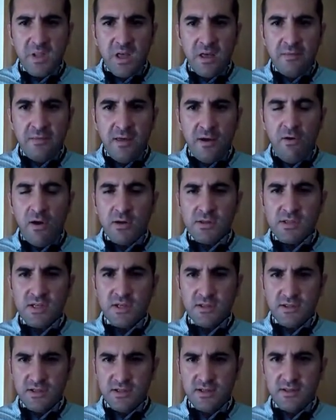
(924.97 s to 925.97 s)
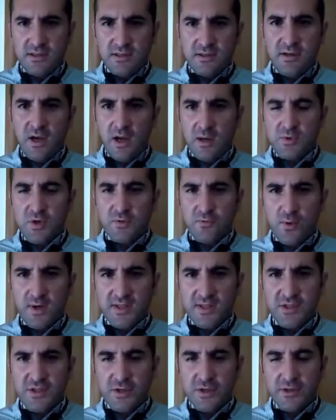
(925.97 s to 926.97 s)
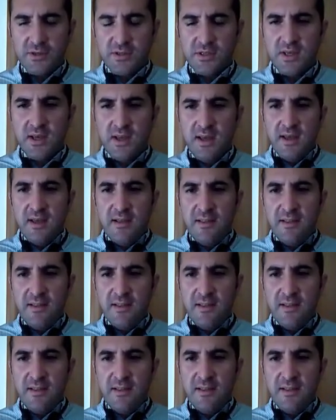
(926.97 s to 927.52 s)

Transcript: There are certain types of questions